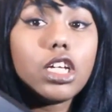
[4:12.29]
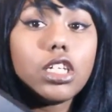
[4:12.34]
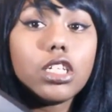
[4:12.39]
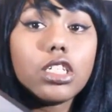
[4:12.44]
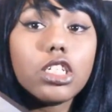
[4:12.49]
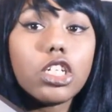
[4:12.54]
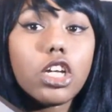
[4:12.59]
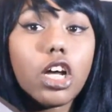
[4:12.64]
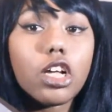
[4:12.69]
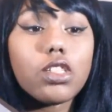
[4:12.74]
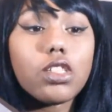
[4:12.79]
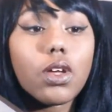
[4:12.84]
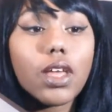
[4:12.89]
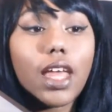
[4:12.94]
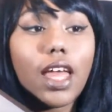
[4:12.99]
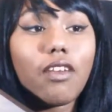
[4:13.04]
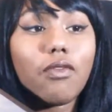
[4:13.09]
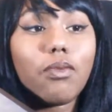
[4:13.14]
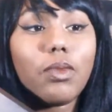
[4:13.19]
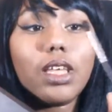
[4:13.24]
she also
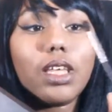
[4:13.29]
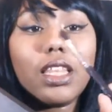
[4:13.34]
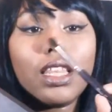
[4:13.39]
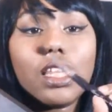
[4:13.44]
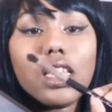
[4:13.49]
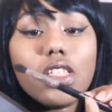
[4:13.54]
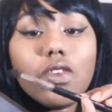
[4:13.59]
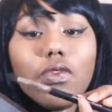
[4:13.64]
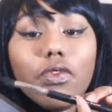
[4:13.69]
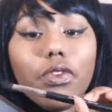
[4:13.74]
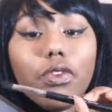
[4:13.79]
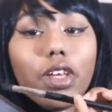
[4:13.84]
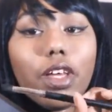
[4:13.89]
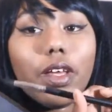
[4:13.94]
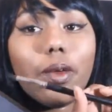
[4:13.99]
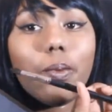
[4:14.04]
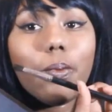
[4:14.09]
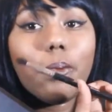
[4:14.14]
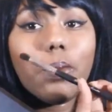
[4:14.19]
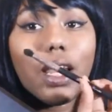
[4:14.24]
gave me this
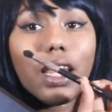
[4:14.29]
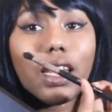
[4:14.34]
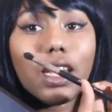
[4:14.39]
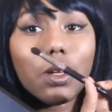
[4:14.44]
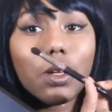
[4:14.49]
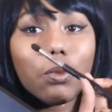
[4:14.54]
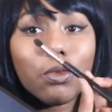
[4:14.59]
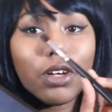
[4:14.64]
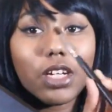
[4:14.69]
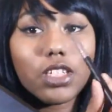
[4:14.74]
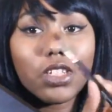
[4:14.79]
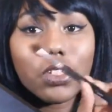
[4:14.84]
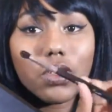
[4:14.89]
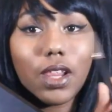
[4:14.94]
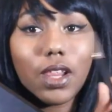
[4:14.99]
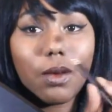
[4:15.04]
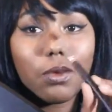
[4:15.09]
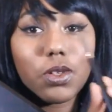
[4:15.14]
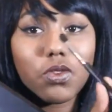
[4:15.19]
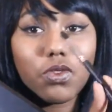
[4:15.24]
free blending brush so
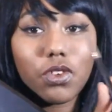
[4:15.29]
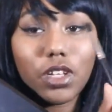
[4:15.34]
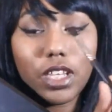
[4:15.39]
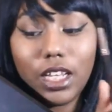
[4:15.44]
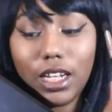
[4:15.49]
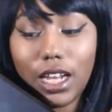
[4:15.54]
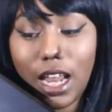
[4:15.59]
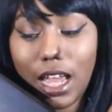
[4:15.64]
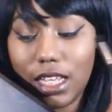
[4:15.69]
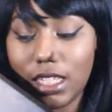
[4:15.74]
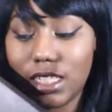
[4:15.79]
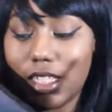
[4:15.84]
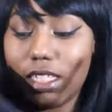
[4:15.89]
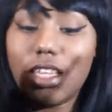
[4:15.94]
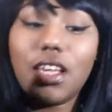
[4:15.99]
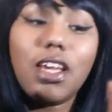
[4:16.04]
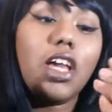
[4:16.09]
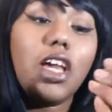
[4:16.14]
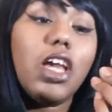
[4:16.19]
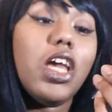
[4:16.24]
that was really nice
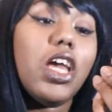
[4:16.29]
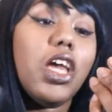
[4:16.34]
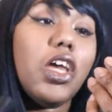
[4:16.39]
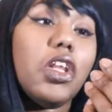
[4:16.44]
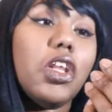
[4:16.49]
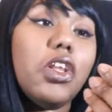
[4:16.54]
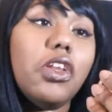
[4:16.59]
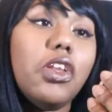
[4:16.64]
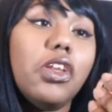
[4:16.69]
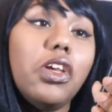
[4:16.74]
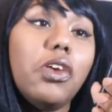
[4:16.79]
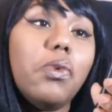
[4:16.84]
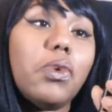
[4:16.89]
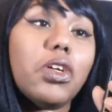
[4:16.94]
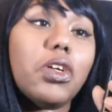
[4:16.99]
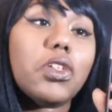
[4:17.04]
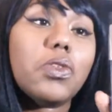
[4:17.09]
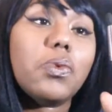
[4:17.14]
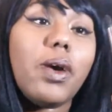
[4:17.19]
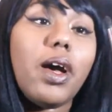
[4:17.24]
and it
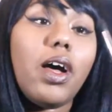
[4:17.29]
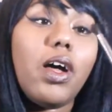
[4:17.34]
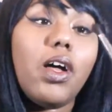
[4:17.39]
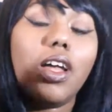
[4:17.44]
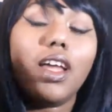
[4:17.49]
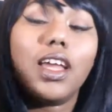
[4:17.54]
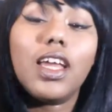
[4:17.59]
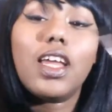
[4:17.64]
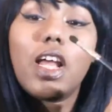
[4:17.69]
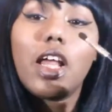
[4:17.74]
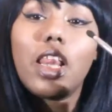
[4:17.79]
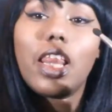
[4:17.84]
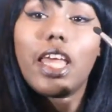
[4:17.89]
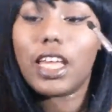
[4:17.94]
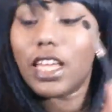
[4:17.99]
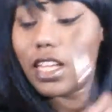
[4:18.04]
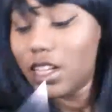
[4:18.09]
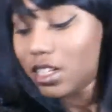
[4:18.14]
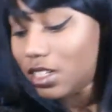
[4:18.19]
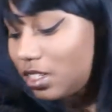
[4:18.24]
works well and I
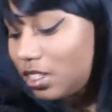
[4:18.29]
like it